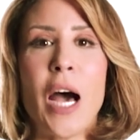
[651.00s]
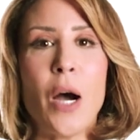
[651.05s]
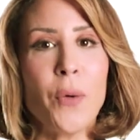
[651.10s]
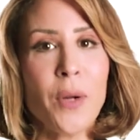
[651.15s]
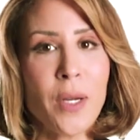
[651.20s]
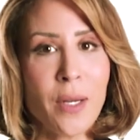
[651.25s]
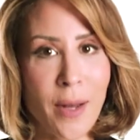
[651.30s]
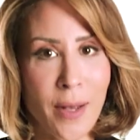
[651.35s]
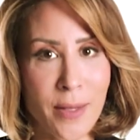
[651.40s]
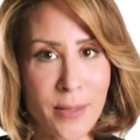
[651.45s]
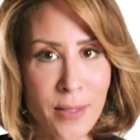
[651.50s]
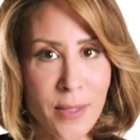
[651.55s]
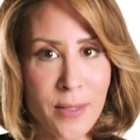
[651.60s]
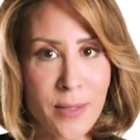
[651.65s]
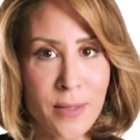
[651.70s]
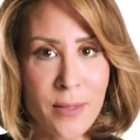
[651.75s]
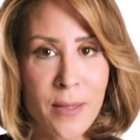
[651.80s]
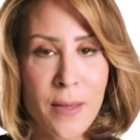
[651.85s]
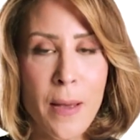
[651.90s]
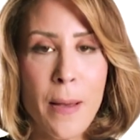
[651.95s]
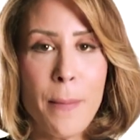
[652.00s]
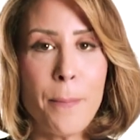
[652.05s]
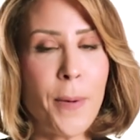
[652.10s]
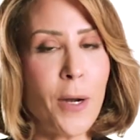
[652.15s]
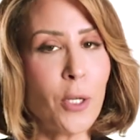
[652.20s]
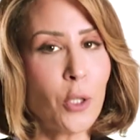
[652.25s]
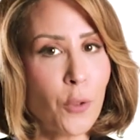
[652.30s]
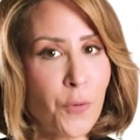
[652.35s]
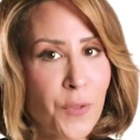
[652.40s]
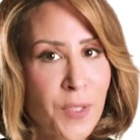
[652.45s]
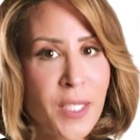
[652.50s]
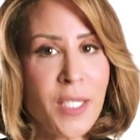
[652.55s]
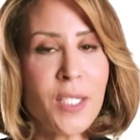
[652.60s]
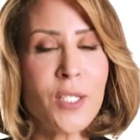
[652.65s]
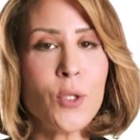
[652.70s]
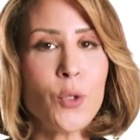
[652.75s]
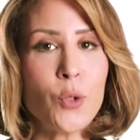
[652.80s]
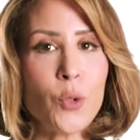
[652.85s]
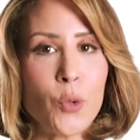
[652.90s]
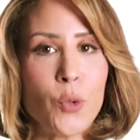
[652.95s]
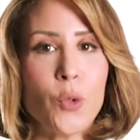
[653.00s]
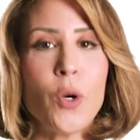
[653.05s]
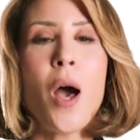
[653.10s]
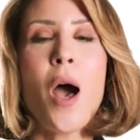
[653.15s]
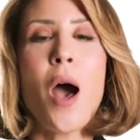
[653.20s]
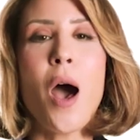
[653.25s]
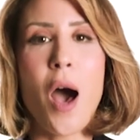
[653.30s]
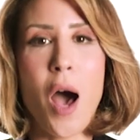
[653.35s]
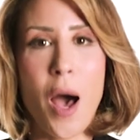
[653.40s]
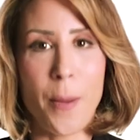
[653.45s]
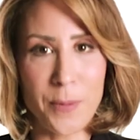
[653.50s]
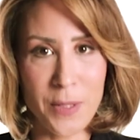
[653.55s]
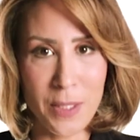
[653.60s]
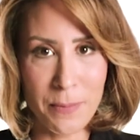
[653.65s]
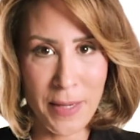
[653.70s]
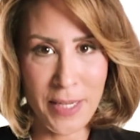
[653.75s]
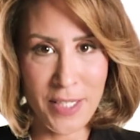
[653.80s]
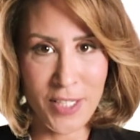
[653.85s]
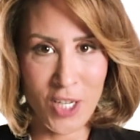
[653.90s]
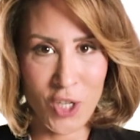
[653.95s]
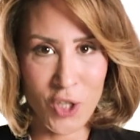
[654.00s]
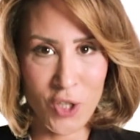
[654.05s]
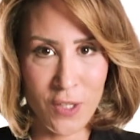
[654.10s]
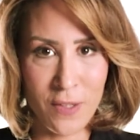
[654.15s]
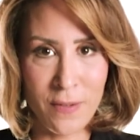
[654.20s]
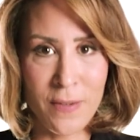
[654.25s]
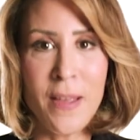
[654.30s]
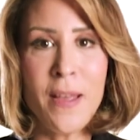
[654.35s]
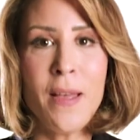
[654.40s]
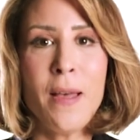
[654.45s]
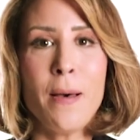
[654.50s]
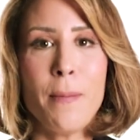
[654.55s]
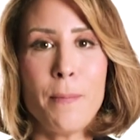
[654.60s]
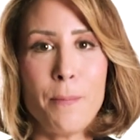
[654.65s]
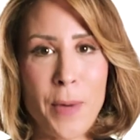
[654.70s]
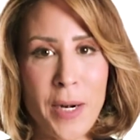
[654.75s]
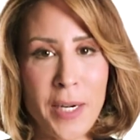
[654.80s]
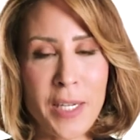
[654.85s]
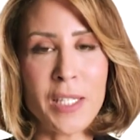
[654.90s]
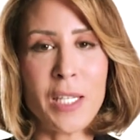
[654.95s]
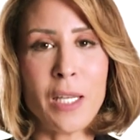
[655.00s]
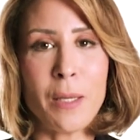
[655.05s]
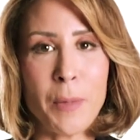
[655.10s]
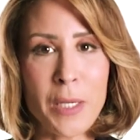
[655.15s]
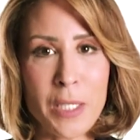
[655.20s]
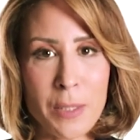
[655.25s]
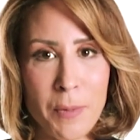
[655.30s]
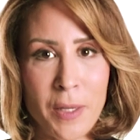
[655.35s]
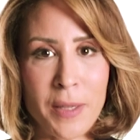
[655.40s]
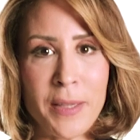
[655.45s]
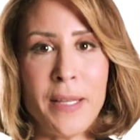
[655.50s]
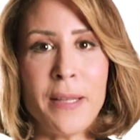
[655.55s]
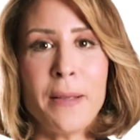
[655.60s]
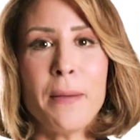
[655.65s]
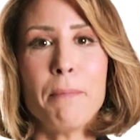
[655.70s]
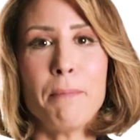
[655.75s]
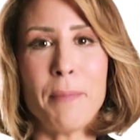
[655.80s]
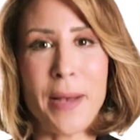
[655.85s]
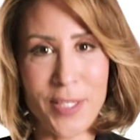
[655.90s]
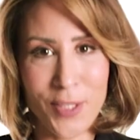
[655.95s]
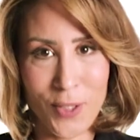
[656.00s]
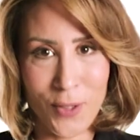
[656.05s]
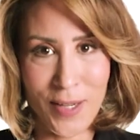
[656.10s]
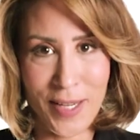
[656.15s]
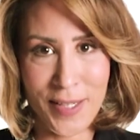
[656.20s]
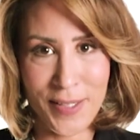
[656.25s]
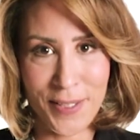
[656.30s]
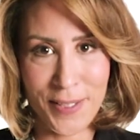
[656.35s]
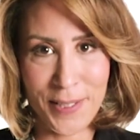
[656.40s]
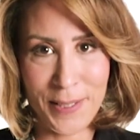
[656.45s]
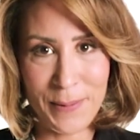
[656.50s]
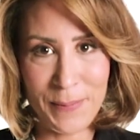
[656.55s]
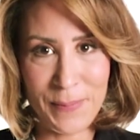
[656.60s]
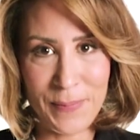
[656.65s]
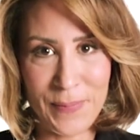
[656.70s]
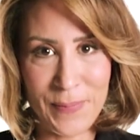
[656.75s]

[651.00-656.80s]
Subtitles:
our classes, part of Season 2, Optimization, Marketing Mix Modeling Masterclasses.